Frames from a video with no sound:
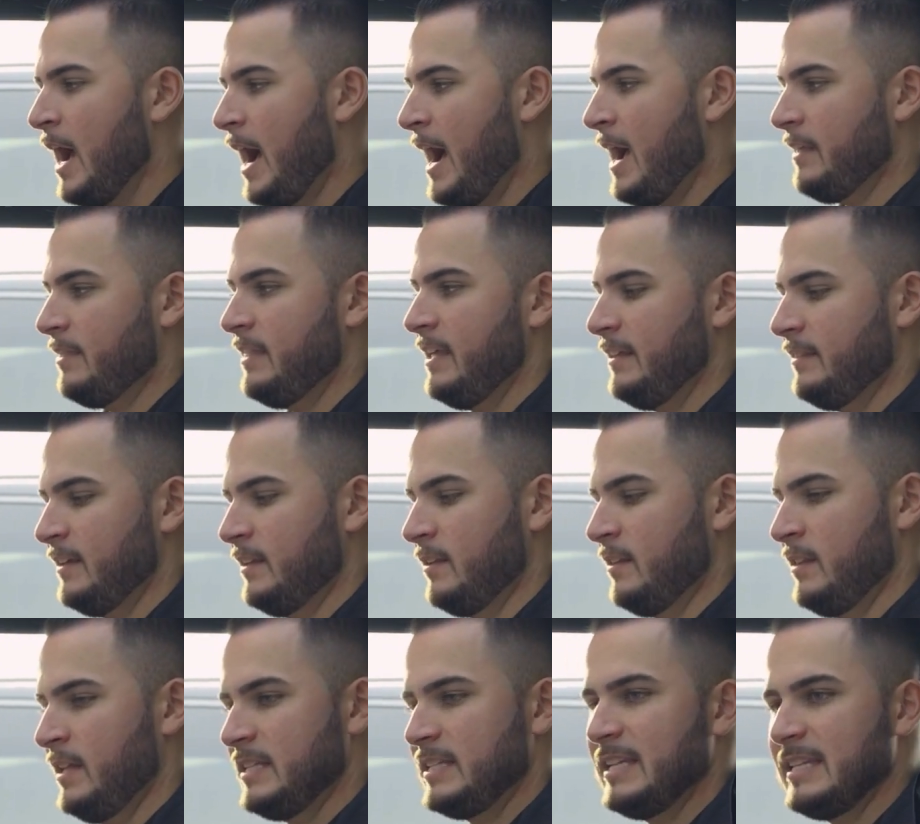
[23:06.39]
I think that
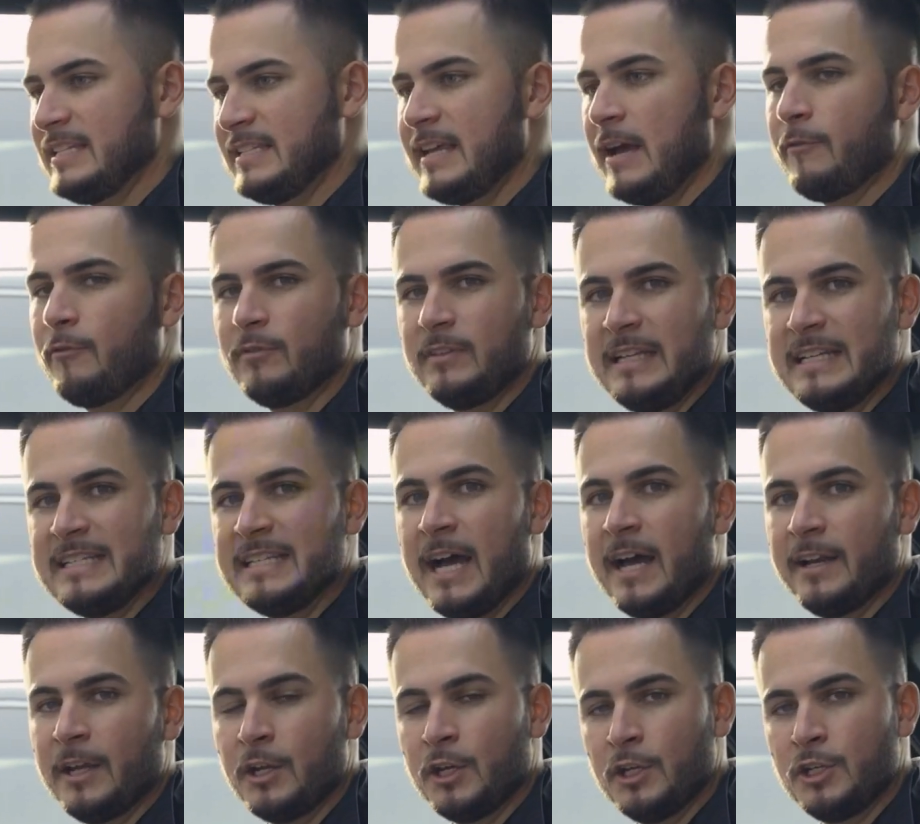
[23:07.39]
this has definitely
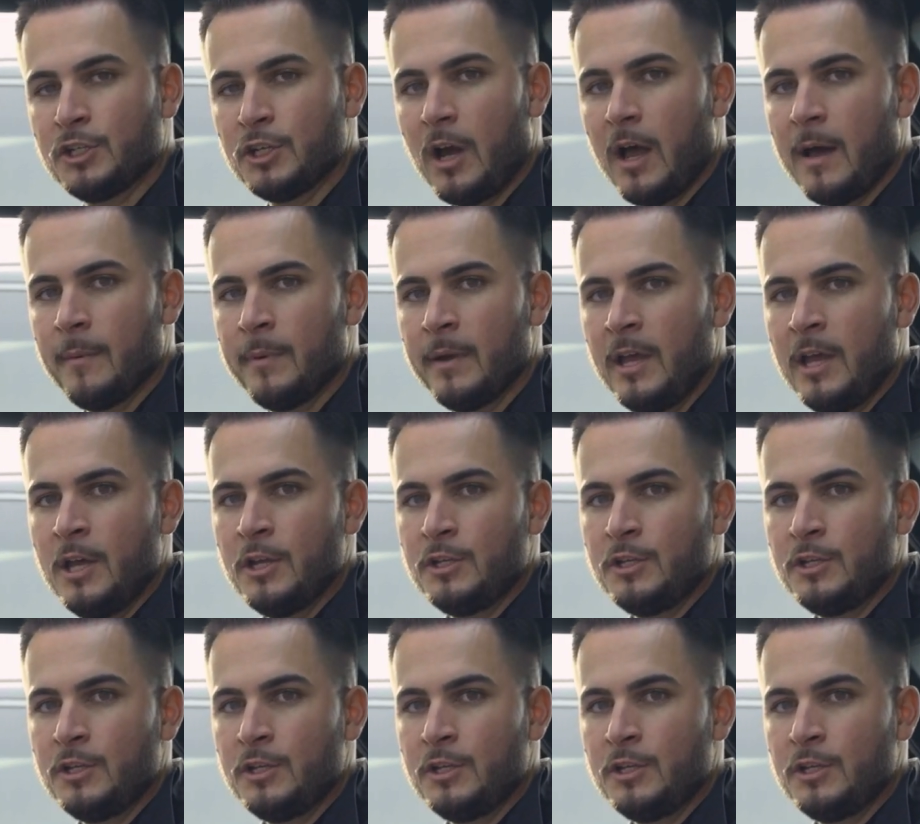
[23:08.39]
done a good job